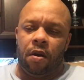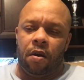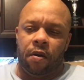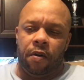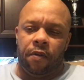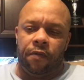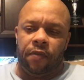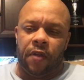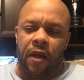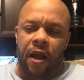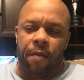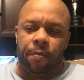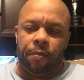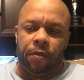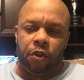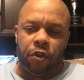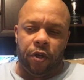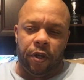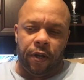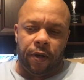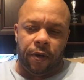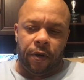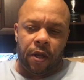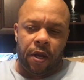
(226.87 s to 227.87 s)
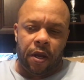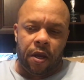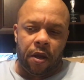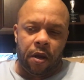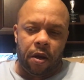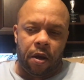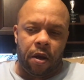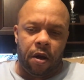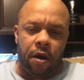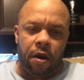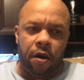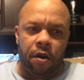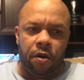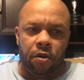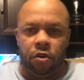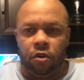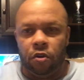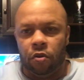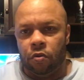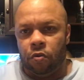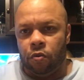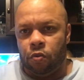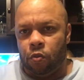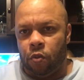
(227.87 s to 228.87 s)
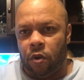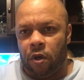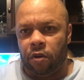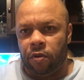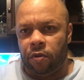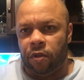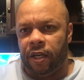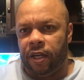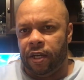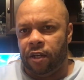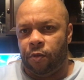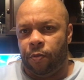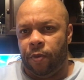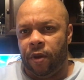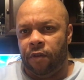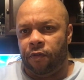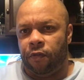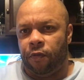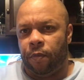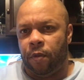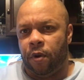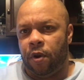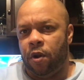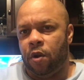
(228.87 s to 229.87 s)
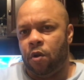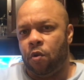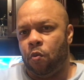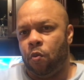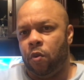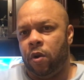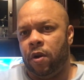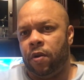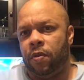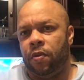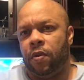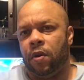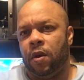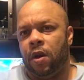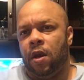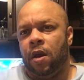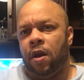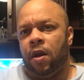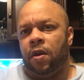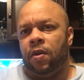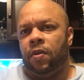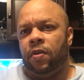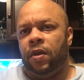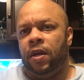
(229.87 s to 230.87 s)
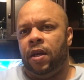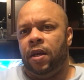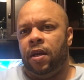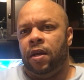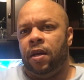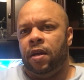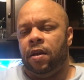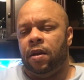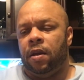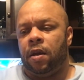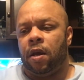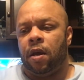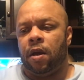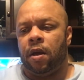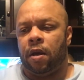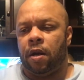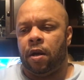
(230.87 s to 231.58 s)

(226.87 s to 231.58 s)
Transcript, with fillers: of that machine. You will need to be familiar with the